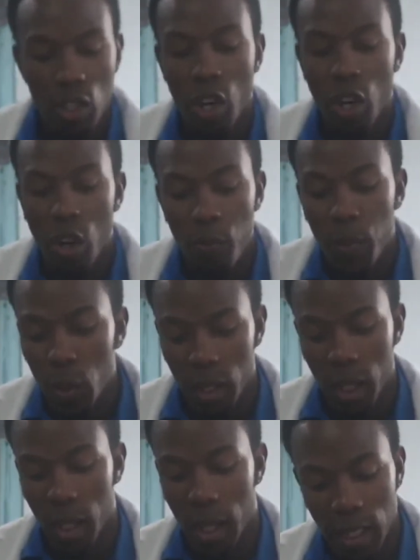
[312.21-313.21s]
your
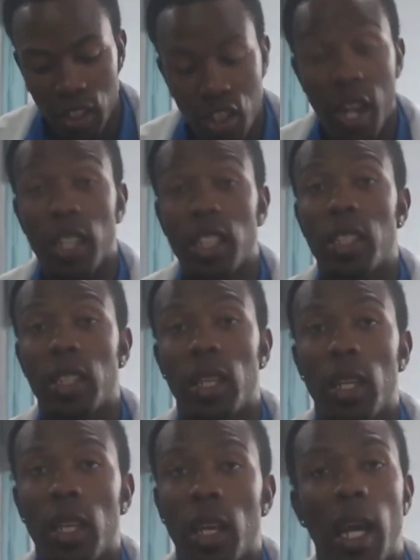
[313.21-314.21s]
computer has crashed
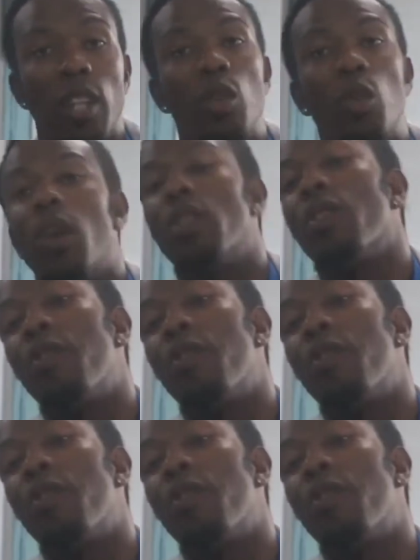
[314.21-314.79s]
and you want to